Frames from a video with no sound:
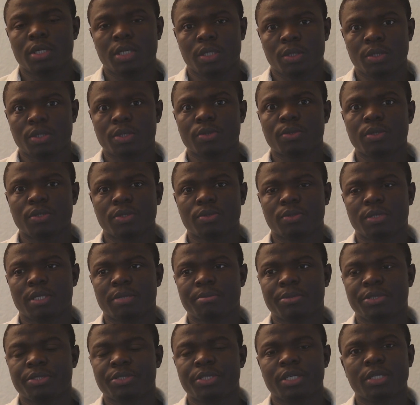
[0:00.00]
You also want to
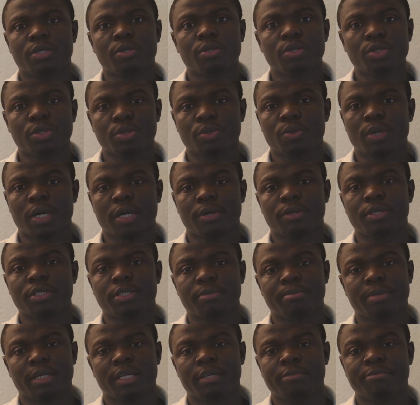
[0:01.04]
demonstrate those who are going
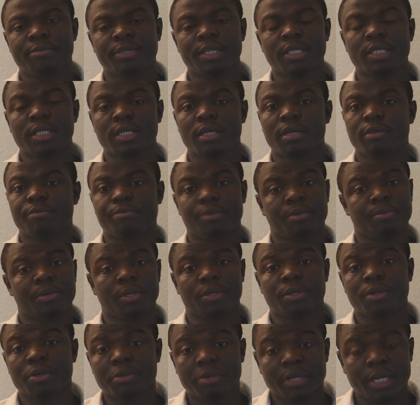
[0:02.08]
to benefit from
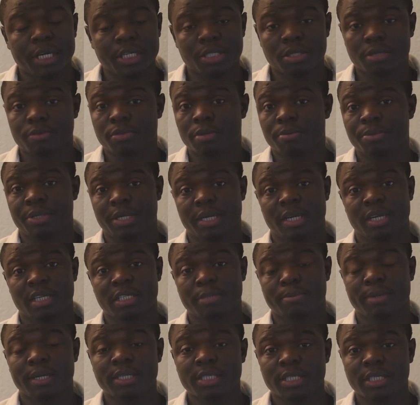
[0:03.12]
your knowledge or from the
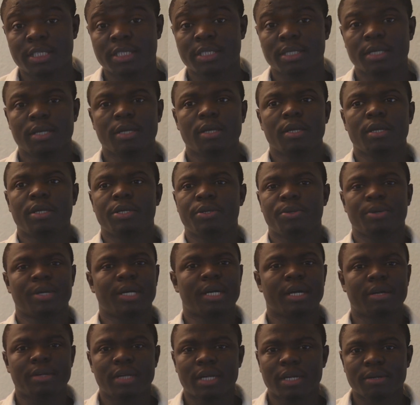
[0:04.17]
expertise, your
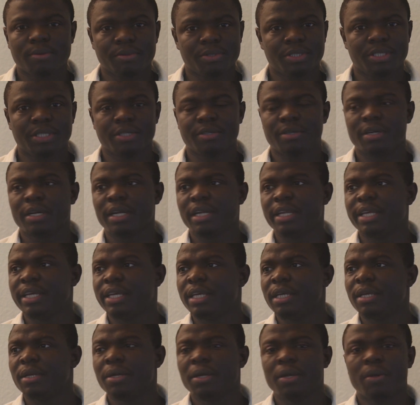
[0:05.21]
career goals
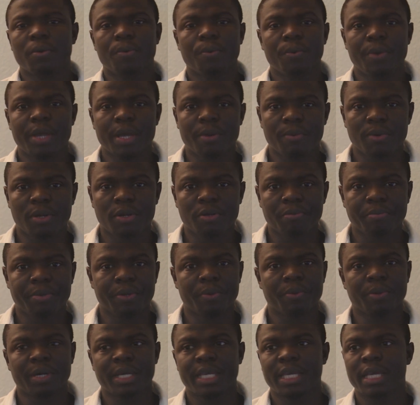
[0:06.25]
generally, where will you be
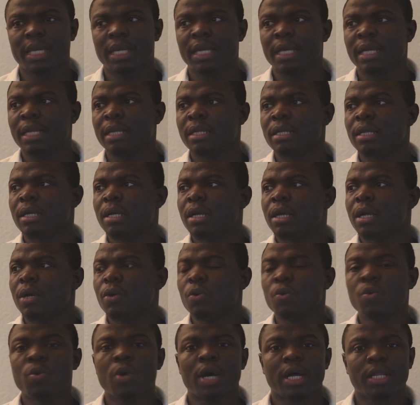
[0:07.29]
working,
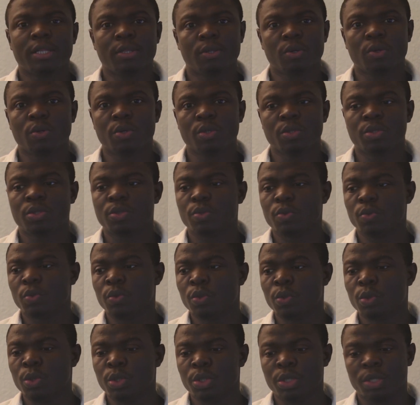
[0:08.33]
who are those
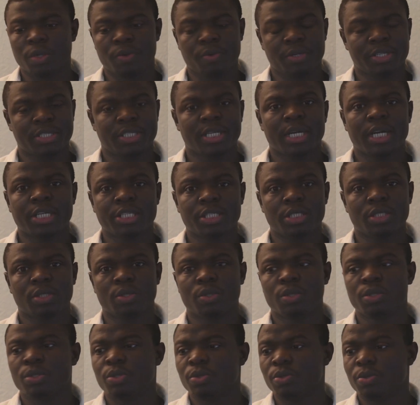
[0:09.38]
who your research is
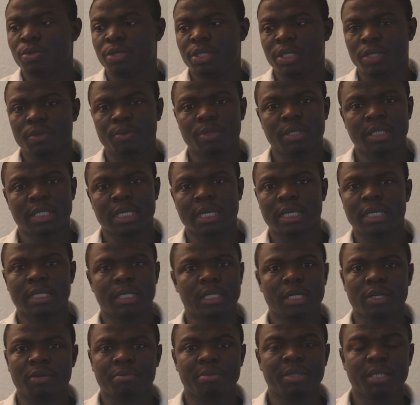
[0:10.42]
going to deal with
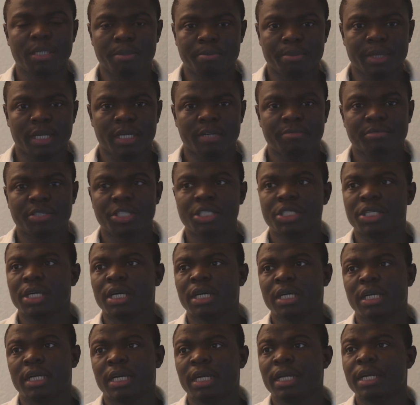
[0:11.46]
and they will be the
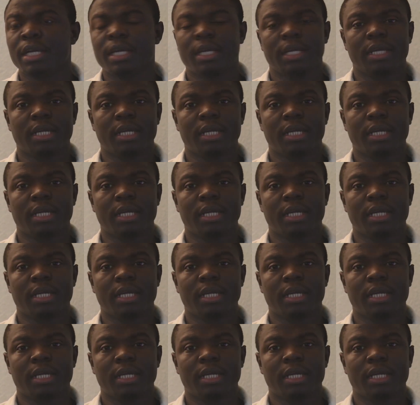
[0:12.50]
beneficiary.